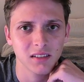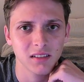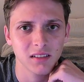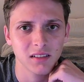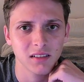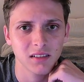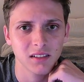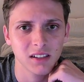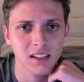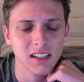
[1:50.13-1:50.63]

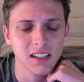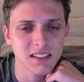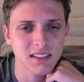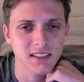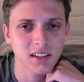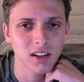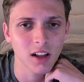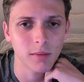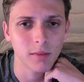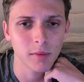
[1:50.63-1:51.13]
he is
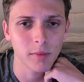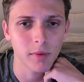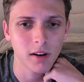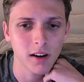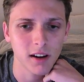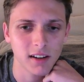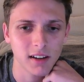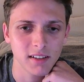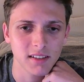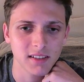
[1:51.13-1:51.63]
still up a
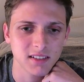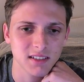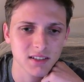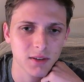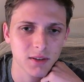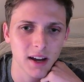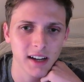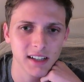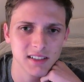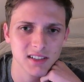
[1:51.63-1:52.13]
pawn, so
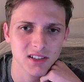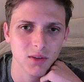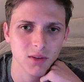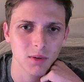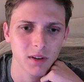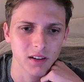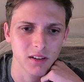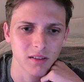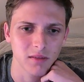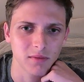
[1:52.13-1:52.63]
I just don't want
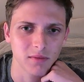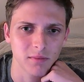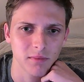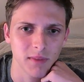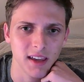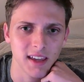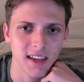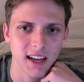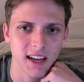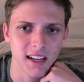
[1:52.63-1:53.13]
to
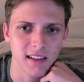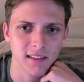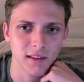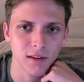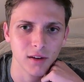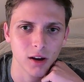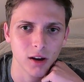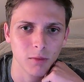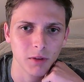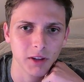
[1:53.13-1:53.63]
make anything
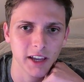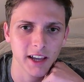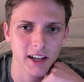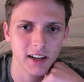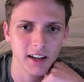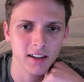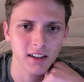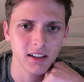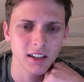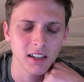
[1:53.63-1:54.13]

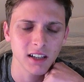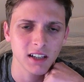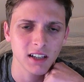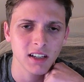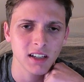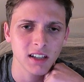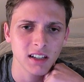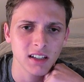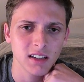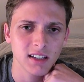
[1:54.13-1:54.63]
complicated.
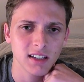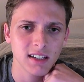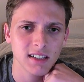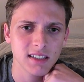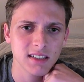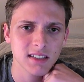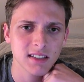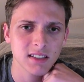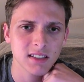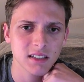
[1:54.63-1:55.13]

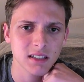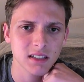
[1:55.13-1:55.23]
Let's